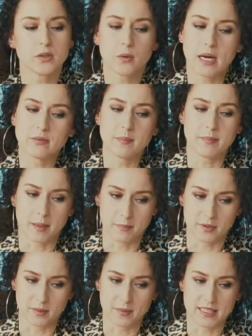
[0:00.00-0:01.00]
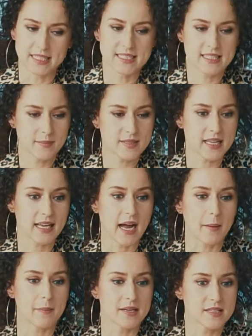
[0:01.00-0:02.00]
quite remember, but it seems like
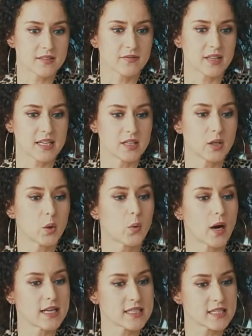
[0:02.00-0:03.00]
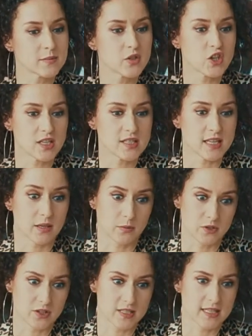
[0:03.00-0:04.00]
I must have eaten quite some cheese
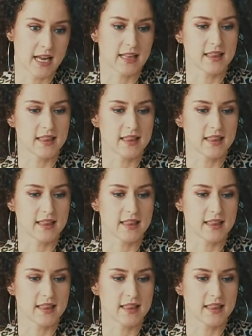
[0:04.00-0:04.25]
sandwiches that